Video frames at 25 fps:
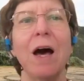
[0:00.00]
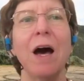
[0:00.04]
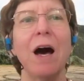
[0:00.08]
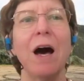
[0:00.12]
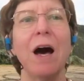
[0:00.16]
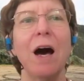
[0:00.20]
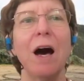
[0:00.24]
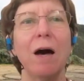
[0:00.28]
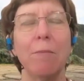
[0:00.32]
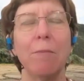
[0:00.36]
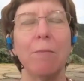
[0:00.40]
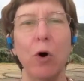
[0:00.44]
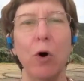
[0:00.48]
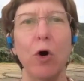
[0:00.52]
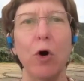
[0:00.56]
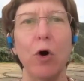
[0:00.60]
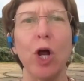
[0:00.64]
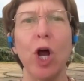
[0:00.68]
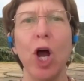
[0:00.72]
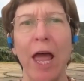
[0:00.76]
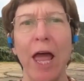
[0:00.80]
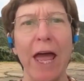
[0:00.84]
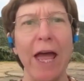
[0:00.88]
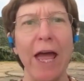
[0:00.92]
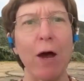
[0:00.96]
Or
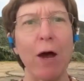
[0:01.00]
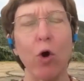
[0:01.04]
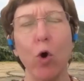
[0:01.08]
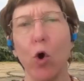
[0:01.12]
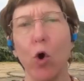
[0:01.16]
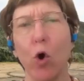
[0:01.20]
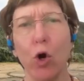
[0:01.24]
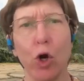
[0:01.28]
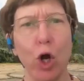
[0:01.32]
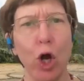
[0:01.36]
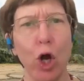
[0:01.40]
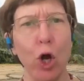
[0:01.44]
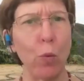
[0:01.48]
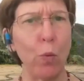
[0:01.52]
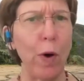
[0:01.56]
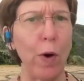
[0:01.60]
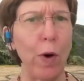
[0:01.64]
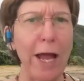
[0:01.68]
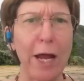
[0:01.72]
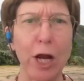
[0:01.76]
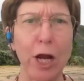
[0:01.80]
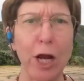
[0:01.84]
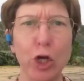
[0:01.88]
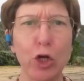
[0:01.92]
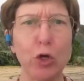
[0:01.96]
why are
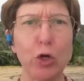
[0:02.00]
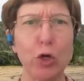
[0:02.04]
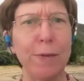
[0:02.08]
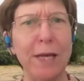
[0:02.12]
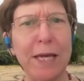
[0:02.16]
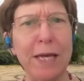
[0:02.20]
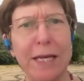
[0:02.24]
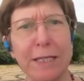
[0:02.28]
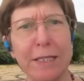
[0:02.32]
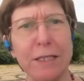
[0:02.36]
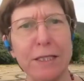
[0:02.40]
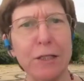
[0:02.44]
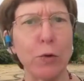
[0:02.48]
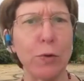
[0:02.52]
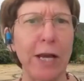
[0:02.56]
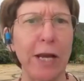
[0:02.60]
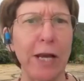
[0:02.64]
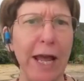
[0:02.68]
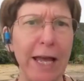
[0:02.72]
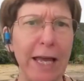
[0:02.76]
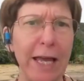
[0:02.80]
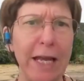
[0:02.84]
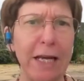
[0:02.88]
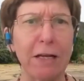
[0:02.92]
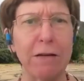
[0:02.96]
you being so
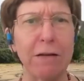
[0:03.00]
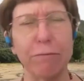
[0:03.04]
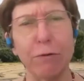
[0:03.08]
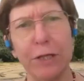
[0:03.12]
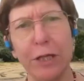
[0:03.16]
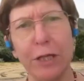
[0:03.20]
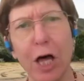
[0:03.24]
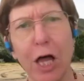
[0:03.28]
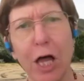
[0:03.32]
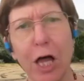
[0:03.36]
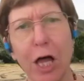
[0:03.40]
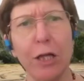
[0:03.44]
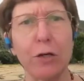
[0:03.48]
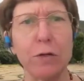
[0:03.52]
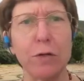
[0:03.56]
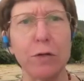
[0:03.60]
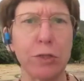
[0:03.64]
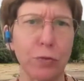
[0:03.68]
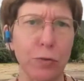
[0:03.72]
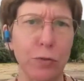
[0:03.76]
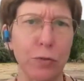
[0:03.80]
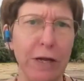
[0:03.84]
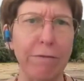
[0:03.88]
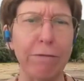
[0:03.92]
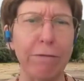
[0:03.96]
negative with all those
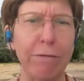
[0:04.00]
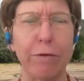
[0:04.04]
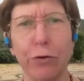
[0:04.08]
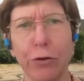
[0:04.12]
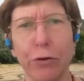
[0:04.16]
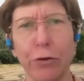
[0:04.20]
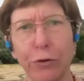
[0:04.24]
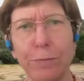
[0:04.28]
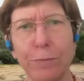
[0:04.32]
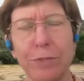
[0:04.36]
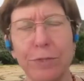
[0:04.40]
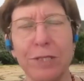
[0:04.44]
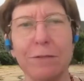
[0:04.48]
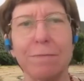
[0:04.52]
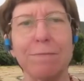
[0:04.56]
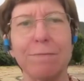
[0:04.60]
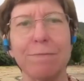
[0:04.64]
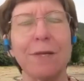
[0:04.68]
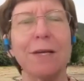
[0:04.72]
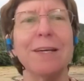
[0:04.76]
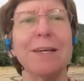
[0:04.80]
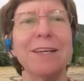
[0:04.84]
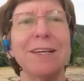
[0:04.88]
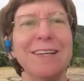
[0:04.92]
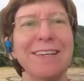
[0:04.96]
grief groups?
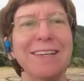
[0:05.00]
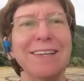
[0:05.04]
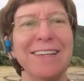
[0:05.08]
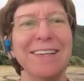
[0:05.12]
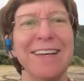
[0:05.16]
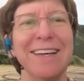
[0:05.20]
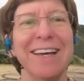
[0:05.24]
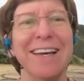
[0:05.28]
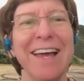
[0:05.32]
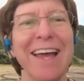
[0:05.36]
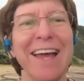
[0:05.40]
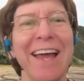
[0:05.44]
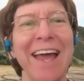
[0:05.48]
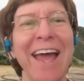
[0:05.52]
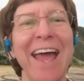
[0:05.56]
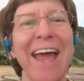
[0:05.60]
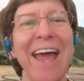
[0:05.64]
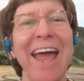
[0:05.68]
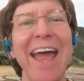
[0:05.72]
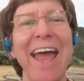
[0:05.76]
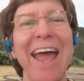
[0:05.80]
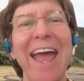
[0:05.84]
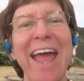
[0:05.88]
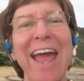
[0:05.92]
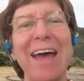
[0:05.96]

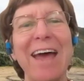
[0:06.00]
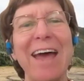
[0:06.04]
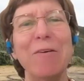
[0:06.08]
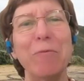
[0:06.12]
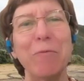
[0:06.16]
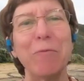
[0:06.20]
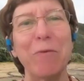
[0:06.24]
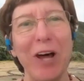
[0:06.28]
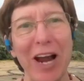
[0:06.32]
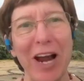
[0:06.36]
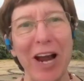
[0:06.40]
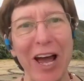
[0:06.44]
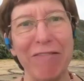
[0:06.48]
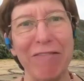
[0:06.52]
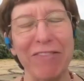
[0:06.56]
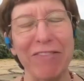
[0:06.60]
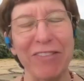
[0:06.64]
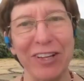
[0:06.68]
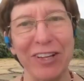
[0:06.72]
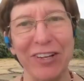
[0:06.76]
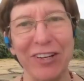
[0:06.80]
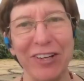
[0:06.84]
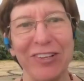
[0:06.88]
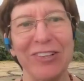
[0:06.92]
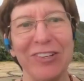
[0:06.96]
And what I've
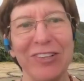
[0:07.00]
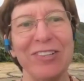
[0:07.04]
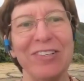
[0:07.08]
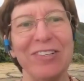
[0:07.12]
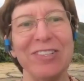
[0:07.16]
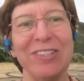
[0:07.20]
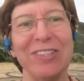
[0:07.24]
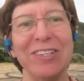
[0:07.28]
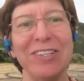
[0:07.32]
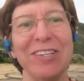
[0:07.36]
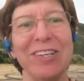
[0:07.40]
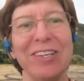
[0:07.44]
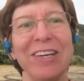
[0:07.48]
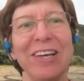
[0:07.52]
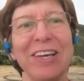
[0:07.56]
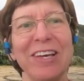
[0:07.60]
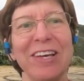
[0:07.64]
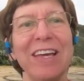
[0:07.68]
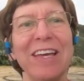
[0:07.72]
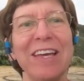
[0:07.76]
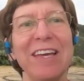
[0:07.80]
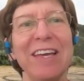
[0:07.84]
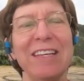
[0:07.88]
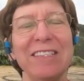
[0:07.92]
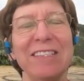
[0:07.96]
learned
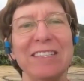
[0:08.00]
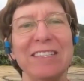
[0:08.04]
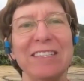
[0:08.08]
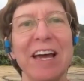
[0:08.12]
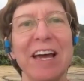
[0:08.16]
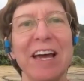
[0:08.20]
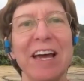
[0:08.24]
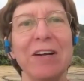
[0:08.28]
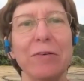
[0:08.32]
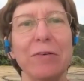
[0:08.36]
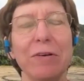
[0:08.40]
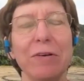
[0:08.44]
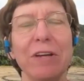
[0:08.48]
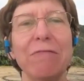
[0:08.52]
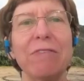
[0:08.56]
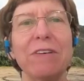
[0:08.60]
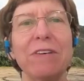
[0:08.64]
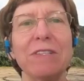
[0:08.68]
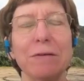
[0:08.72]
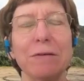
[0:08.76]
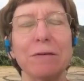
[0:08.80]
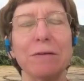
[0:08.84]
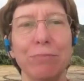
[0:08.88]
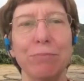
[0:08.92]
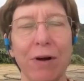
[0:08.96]
is that grief is
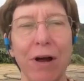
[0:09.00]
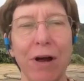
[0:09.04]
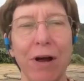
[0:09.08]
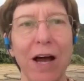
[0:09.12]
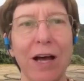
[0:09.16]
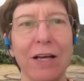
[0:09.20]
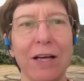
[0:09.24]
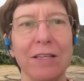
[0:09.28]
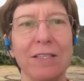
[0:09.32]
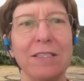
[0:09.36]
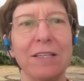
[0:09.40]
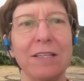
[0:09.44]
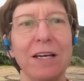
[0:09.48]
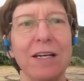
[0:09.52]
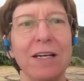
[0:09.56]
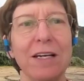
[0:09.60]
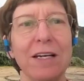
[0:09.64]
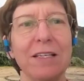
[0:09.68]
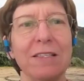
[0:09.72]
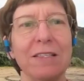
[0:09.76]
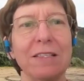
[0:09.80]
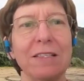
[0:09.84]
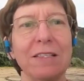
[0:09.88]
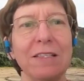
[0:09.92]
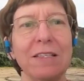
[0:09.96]
a
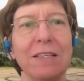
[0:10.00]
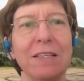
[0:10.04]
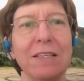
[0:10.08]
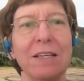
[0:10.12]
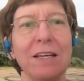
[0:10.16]
process.